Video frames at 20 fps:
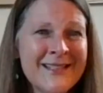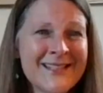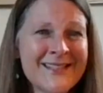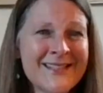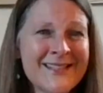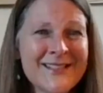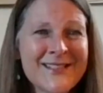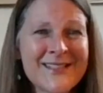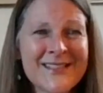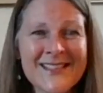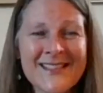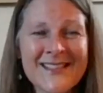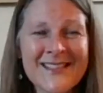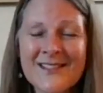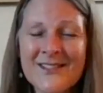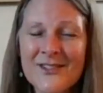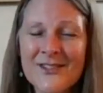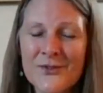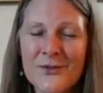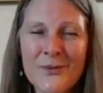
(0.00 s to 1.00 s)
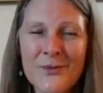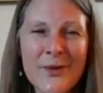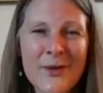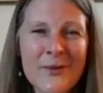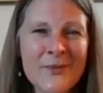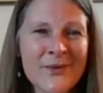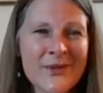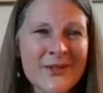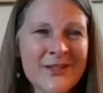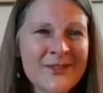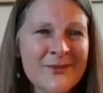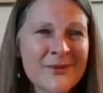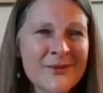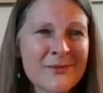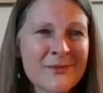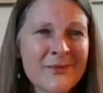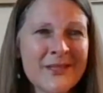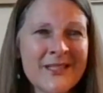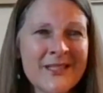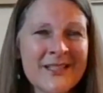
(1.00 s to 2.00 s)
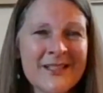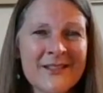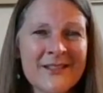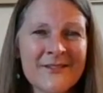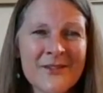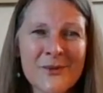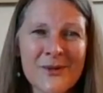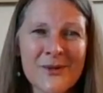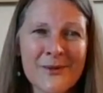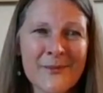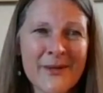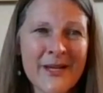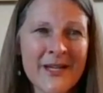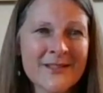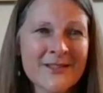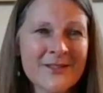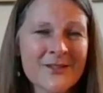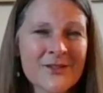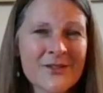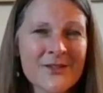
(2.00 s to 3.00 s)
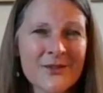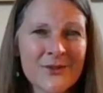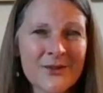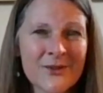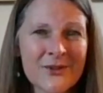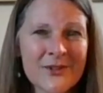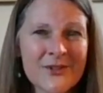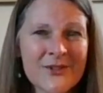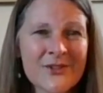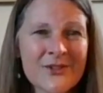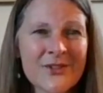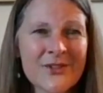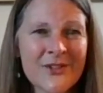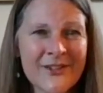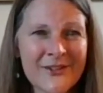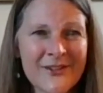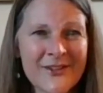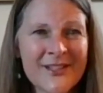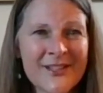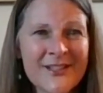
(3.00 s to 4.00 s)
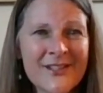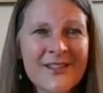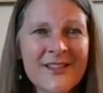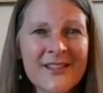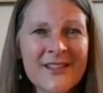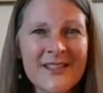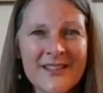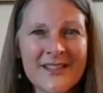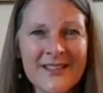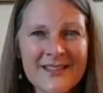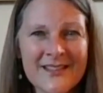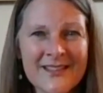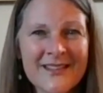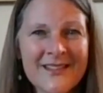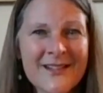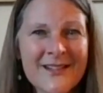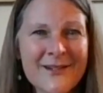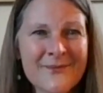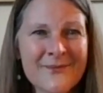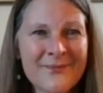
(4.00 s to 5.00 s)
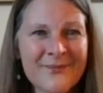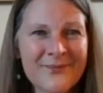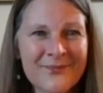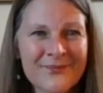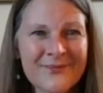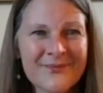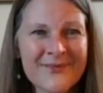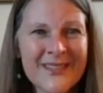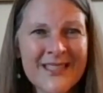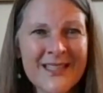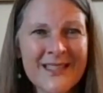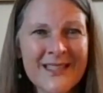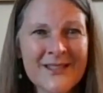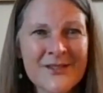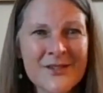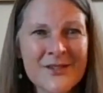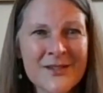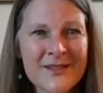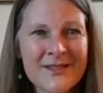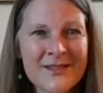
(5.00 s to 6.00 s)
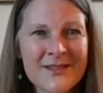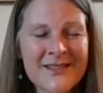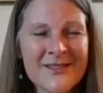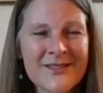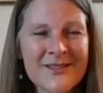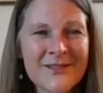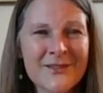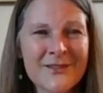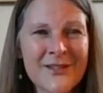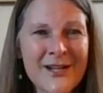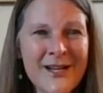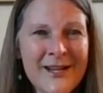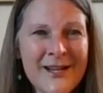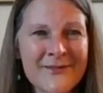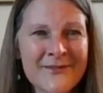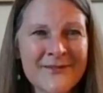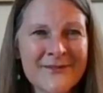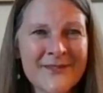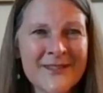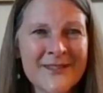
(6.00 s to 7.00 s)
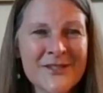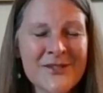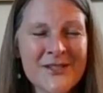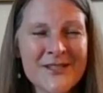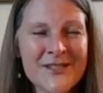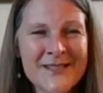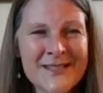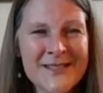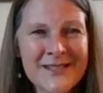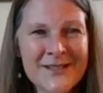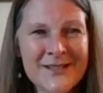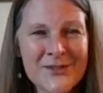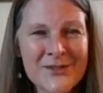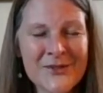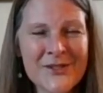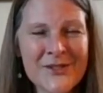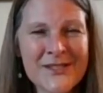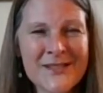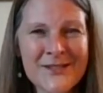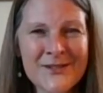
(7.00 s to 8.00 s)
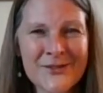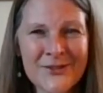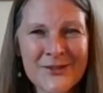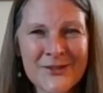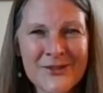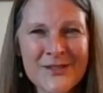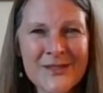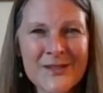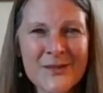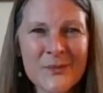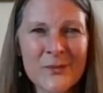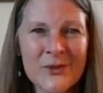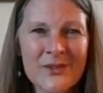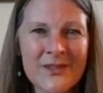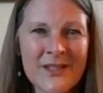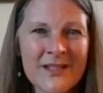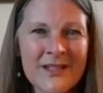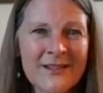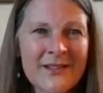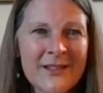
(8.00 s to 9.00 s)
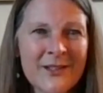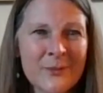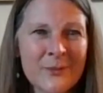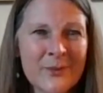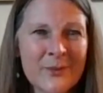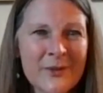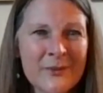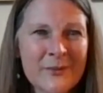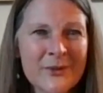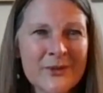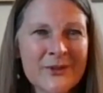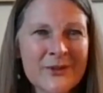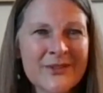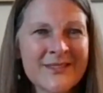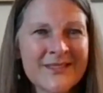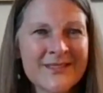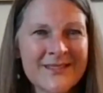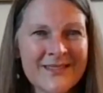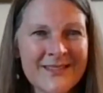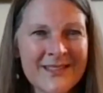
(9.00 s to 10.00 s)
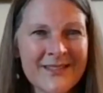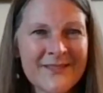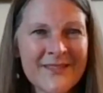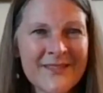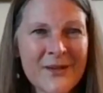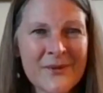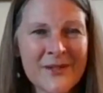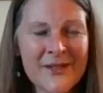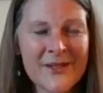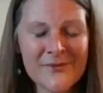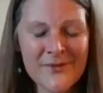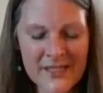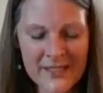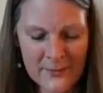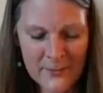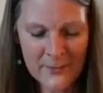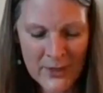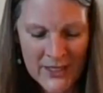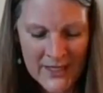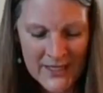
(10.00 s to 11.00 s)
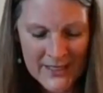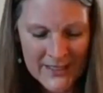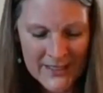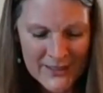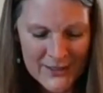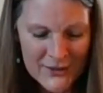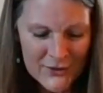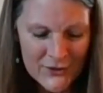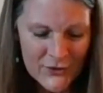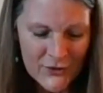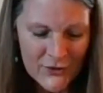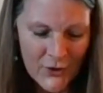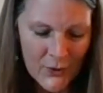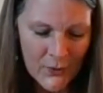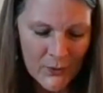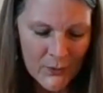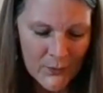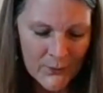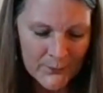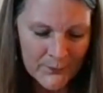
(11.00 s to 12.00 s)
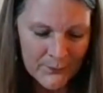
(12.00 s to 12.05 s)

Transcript: existence, just remember you wouldn't be here if you weren't a master soul. You're stronger than you think. And there's a lot of interesting stories in Dolores' book that'll help people if they want to read them. So